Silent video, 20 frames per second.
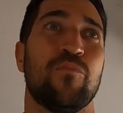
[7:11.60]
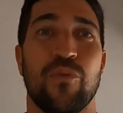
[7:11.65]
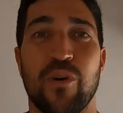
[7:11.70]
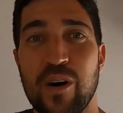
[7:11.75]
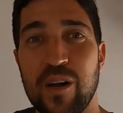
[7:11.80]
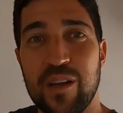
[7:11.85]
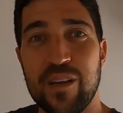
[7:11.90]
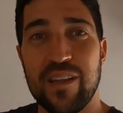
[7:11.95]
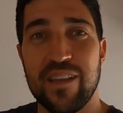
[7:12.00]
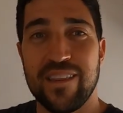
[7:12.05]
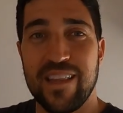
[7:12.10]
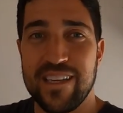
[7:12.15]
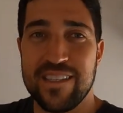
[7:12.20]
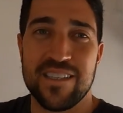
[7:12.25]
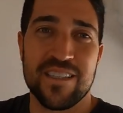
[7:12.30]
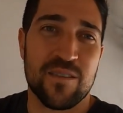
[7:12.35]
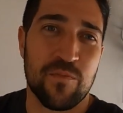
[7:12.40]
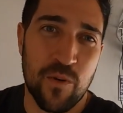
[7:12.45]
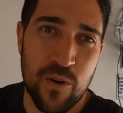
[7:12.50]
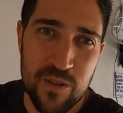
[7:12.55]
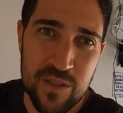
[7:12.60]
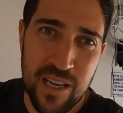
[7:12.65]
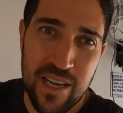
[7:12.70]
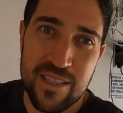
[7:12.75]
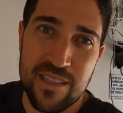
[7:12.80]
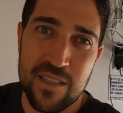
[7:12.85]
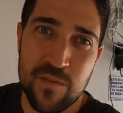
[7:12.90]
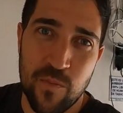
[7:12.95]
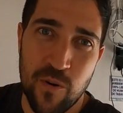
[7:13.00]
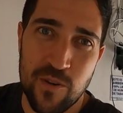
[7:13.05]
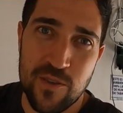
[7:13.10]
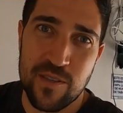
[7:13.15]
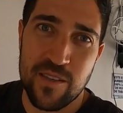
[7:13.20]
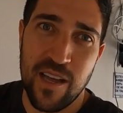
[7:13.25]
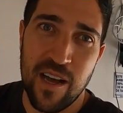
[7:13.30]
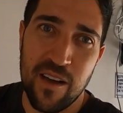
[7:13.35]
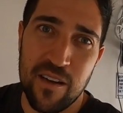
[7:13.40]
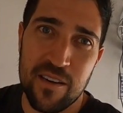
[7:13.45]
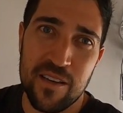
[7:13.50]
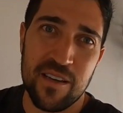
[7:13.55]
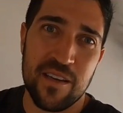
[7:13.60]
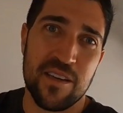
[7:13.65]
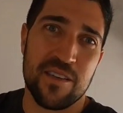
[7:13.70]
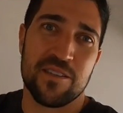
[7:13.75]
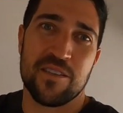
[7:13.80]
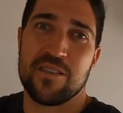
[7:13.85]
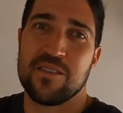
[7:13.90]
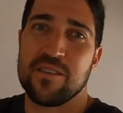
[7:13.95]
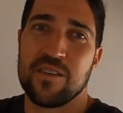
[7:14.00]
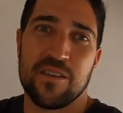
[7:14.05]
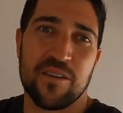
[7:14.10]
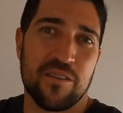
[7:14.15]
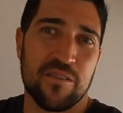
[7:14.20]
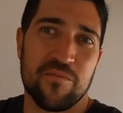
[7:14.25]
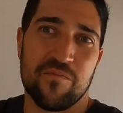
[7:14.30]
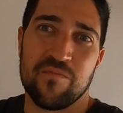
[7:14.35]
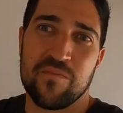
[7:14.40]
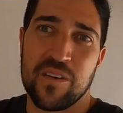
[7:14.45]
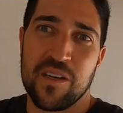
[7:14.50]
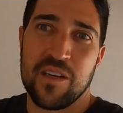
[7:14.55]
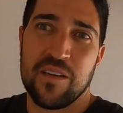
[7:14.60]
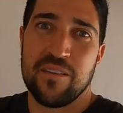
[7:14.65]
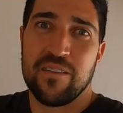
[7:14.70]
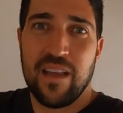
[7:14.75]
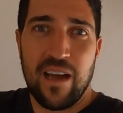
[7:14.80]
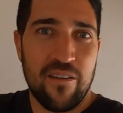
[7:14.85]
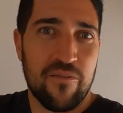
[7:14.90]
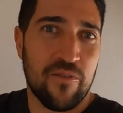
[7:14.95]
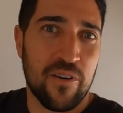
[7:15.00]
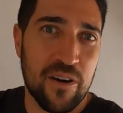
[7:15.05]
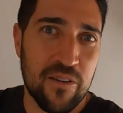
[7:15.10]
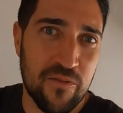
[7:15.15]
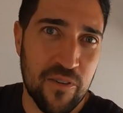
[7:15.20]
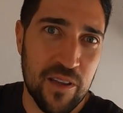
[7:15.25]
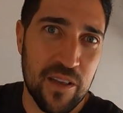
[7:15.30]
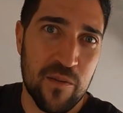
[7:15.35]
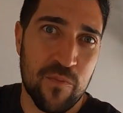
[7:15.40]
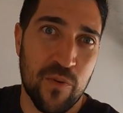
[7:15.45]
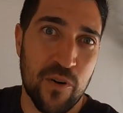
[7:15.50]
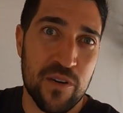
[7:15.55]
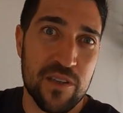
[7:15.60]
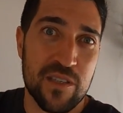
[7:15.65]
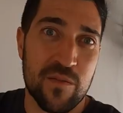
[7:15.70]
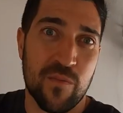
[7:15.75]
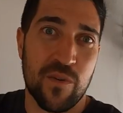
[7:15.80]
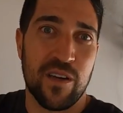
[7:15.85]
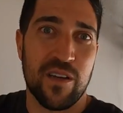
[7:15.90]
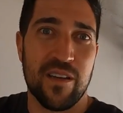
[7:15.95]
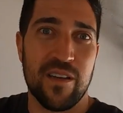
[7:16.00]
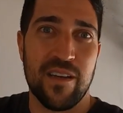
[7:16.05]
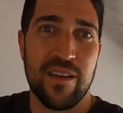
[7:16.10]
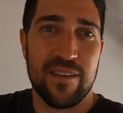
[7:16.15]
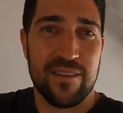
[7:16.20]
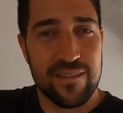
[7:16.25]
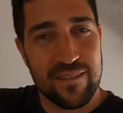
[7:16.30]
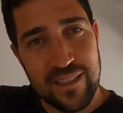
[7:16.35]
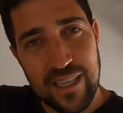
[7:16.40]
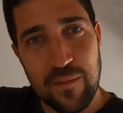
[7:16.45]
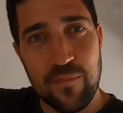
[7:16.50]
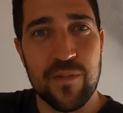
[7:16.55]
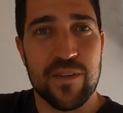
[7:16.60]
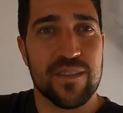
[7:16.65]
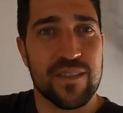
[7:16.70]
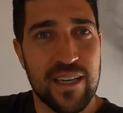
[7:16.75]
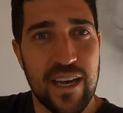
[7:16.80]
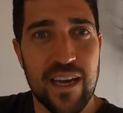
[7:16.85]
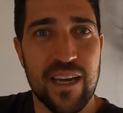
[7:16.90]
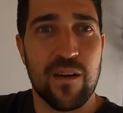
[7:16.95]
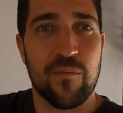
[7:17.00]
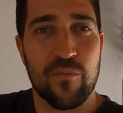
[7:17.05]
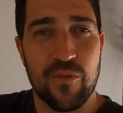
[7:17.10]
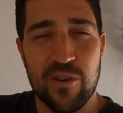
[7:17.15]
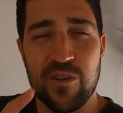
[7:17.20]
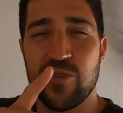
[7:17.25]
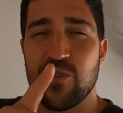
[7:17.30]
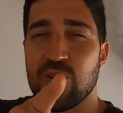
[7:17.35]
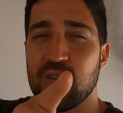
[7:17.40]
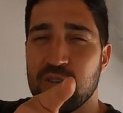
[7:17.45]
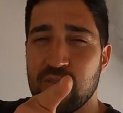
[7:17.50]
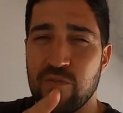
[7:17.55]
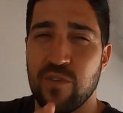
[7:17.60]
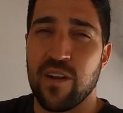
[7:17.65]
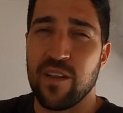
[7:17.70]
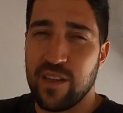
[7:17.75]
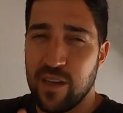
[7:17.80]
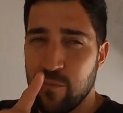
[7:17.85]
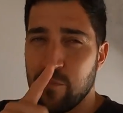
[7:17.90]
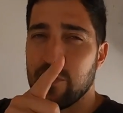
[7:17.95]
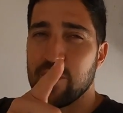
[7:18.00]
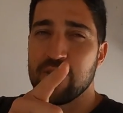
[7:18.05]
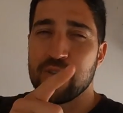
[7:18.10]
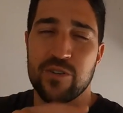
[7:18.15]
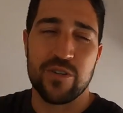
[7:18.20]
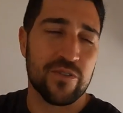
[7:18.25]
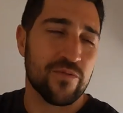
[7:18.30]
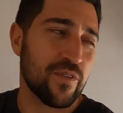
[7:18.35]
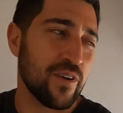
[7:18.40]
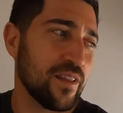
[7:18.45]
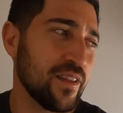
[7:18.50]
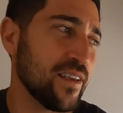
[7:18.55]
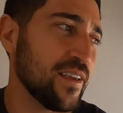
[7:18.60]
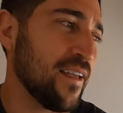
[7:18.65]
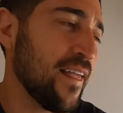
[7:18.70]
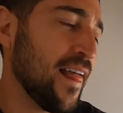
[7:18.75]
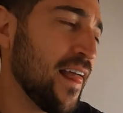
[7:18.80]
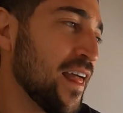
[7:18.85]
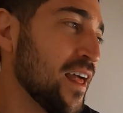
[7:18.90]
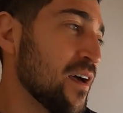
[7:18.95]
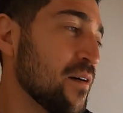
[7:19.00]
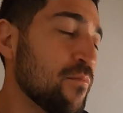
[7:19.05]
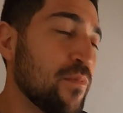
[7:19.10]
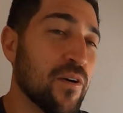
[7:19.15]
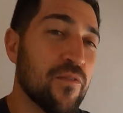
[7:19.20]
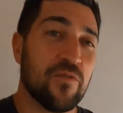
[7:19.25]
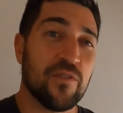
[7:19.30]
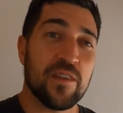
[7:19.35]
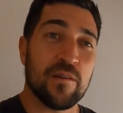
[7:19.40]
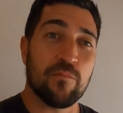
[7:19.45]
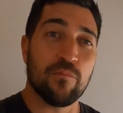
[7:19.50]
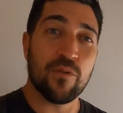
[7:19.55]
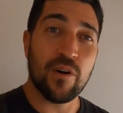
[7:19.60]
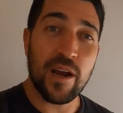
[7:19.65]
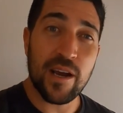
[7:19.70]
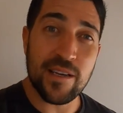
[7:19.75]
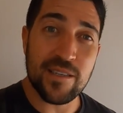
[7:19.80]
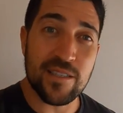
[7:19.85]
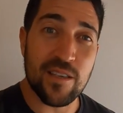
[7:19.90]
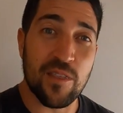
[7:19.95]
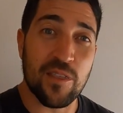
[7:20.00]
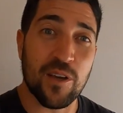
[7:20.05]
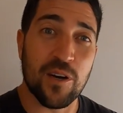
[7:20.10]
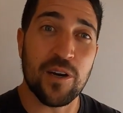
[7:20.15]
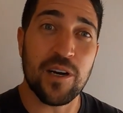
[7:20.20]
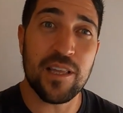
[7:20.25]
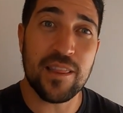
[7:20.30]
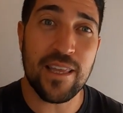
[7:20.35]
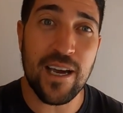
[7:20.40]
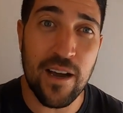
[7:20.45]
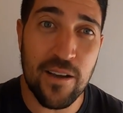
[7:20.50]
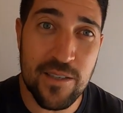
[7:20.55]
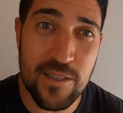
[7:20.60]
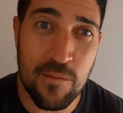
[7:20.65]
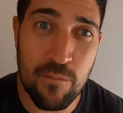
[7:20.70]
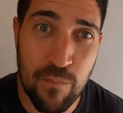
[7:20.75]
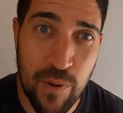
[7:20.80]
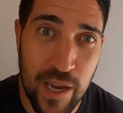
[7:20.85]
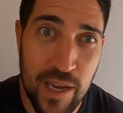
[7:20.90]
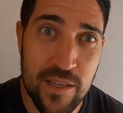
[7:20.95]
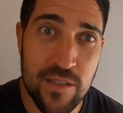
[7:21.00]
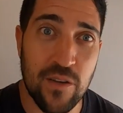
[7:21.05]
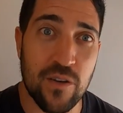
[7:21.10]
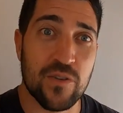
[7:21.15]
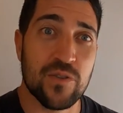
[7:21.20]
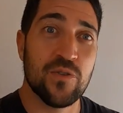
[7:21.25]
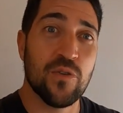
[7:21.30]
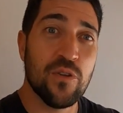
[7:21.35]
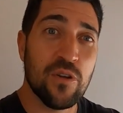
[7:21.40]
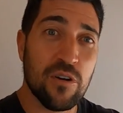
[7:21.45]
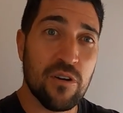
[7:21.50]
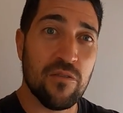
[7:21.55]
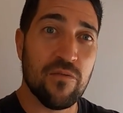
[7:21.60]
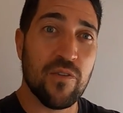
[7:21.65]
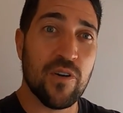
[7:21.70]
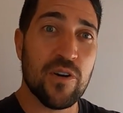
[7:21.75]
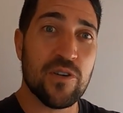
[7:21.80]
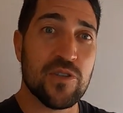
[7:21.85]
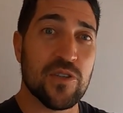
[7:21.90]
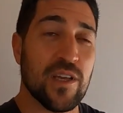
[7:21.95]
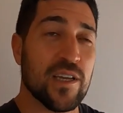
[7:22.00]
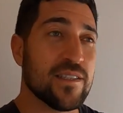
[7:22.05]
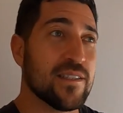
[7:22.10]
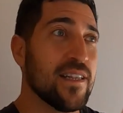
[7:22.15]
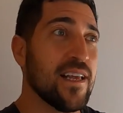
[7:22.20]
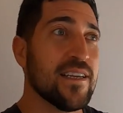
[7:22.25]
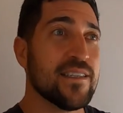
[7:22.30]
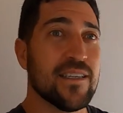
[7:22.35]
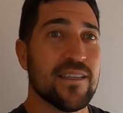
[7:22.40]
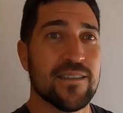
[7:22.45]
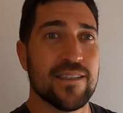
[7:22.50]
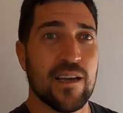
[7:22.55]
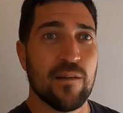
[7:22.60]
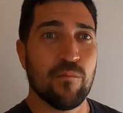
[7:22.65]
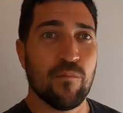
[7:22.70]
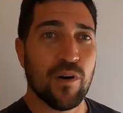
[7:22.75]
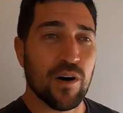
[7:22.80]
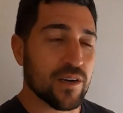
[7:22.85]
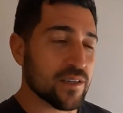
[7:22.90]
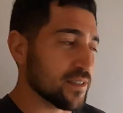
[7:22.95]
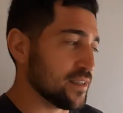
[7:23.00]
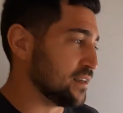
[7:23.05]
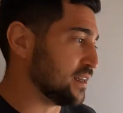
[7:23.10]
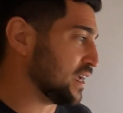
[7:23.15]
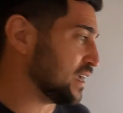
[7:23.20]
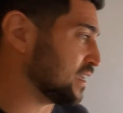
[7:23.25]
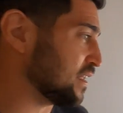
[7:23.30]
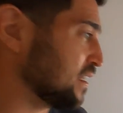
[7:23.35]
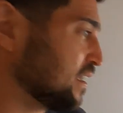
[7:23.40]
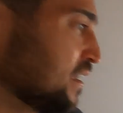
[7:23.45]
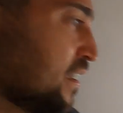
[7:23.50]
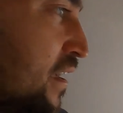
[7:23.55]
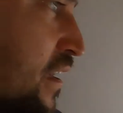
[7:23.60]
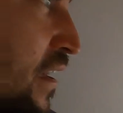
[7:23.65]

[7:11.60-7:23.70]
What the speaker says: But that's his personality. He's just not very friendly person, but deep inside, I'm pretty sure he's friendly. But for the price, 30,000 pesos, do the conversion, that's less than 10 bucks a night.